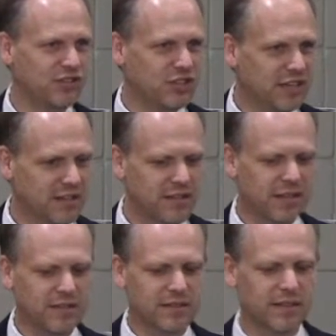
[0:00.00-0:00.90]

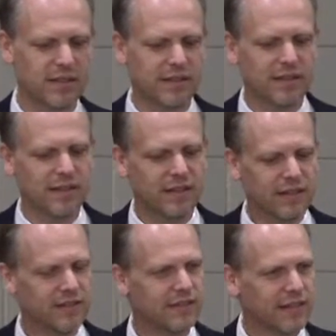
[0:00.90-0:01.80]
Jesus
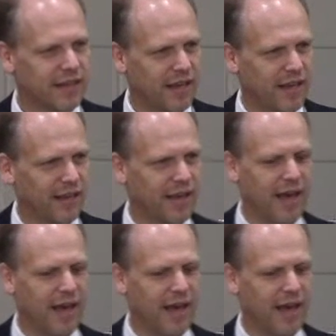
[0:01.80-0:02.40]
is the King.